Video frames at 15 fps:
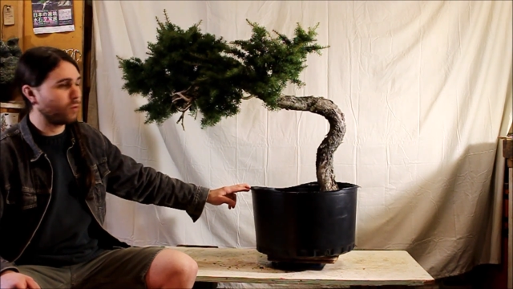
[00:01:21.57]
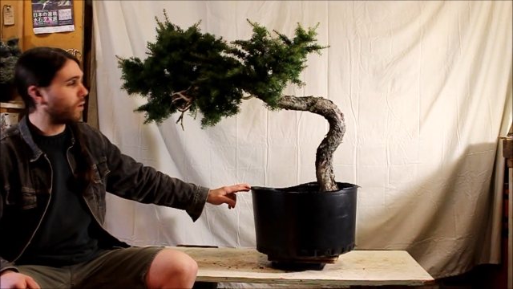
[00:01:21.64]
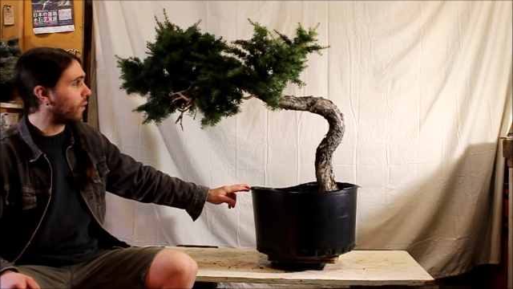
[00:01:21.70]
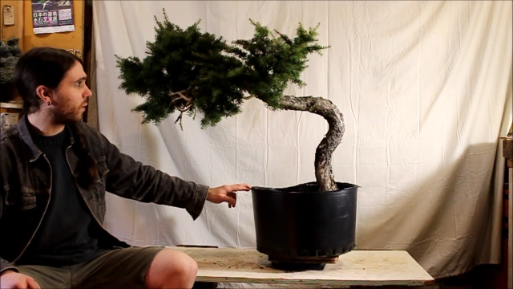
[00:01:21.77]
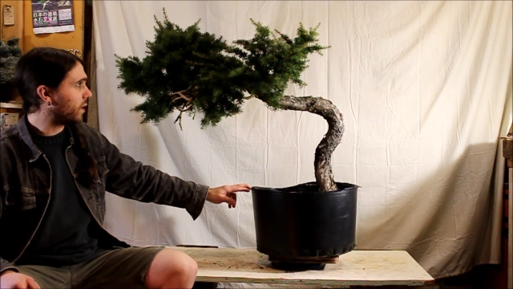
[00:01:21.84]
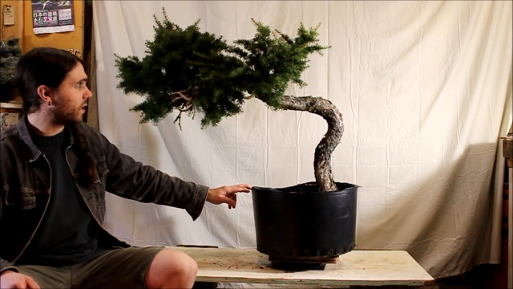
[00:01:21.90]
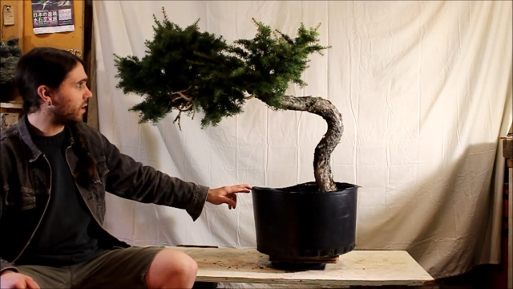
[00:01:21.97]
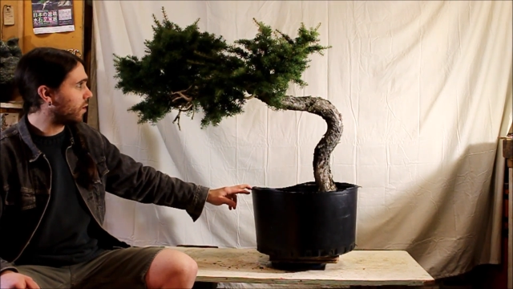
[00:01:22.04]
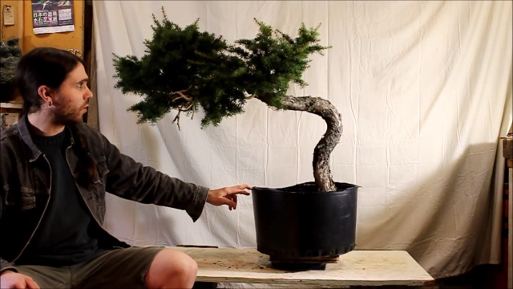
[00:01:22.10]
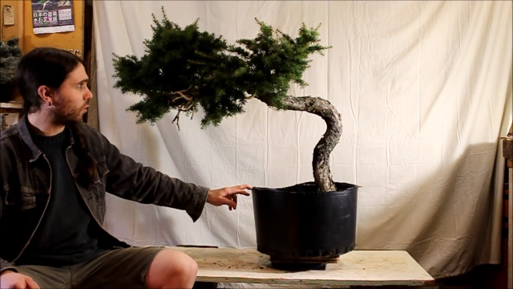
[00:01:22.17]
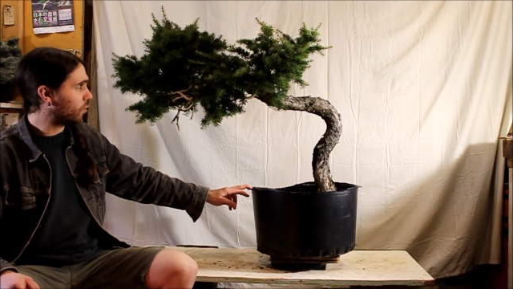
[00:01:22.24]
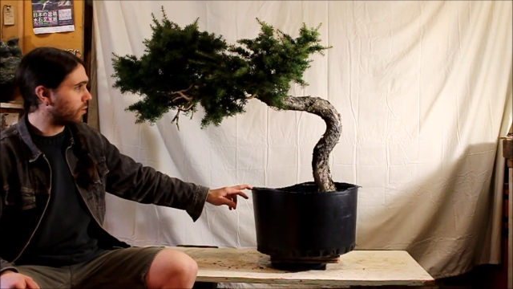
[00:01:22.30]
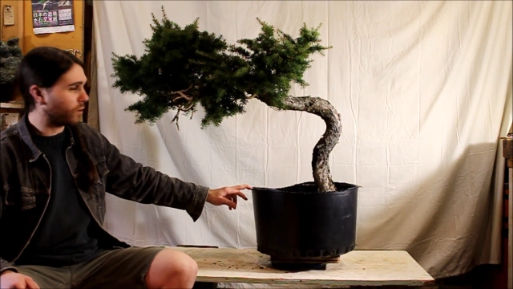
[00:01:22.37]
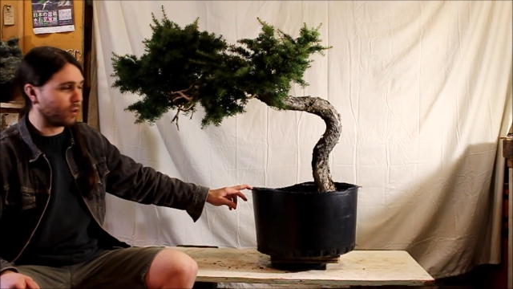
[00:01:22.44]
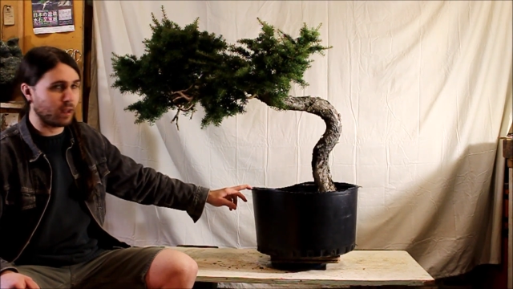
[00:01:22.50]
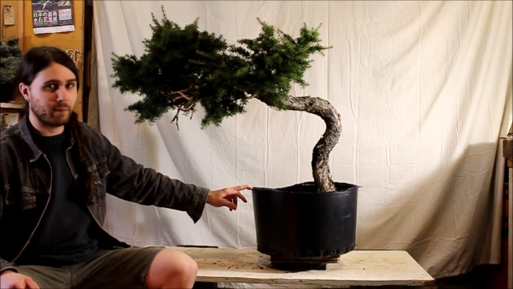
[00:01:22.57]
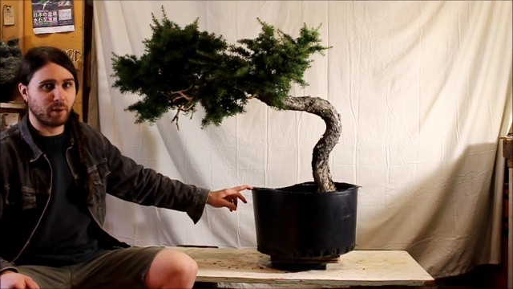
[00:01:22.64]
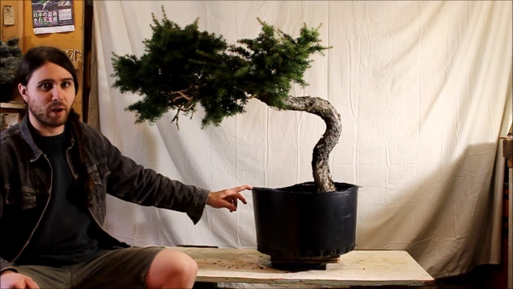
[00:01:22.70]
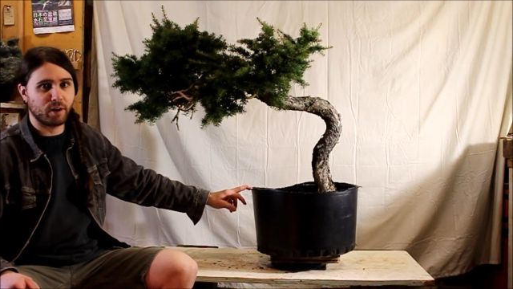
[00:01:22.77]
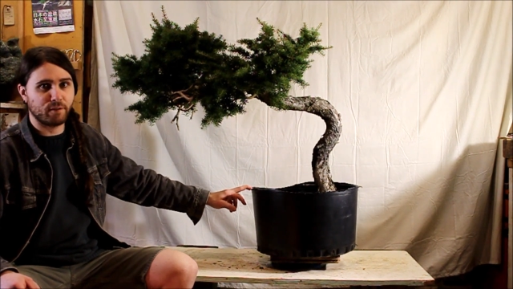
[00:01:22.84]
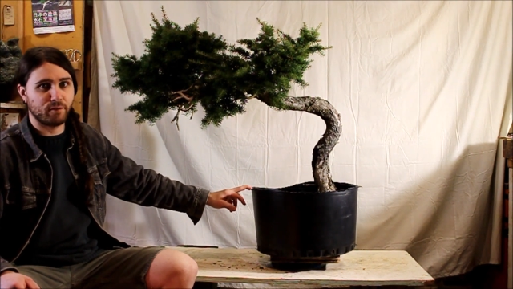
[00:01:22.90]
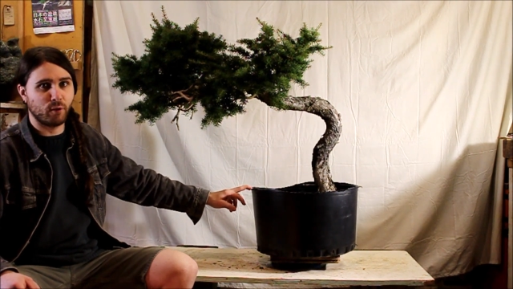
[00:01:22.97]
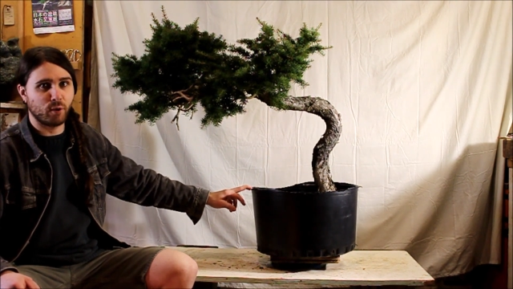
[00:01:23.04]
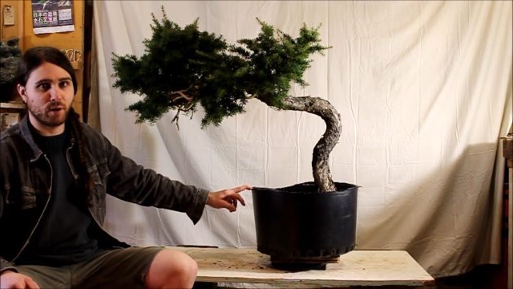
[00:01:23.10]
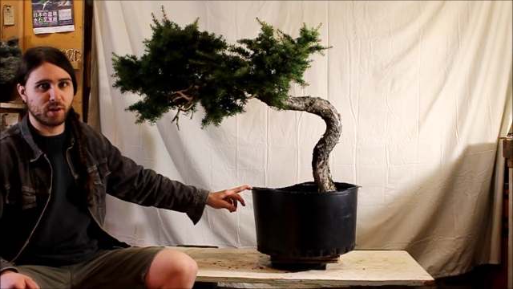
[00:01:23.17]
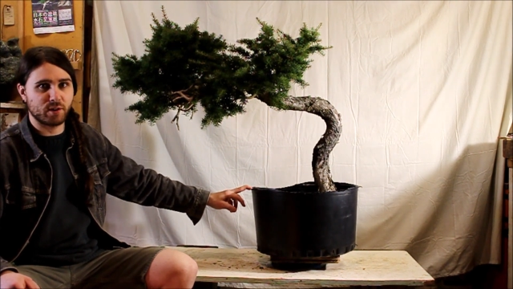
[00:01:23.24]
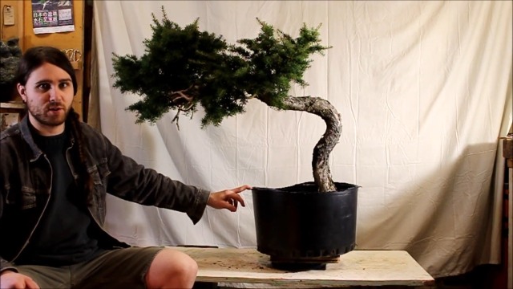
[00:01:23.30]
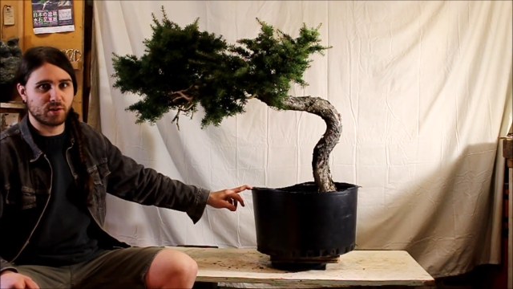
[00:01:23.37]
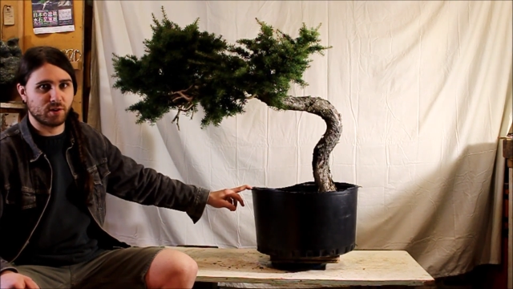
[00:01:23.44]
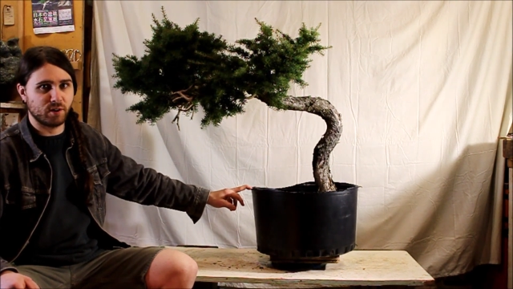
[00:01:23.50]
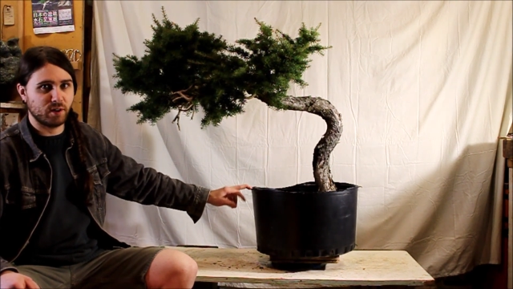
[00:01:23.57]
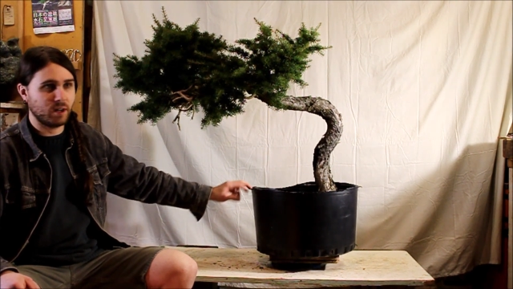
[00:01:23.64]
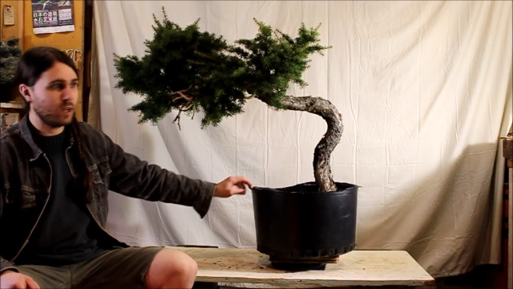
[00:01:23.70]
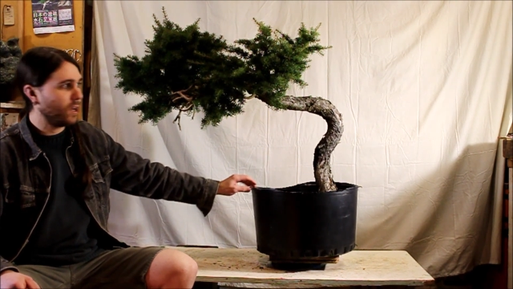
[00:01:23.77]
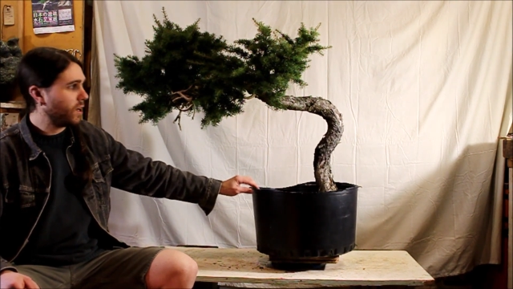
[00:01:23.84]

growing in old growth hemlock forests or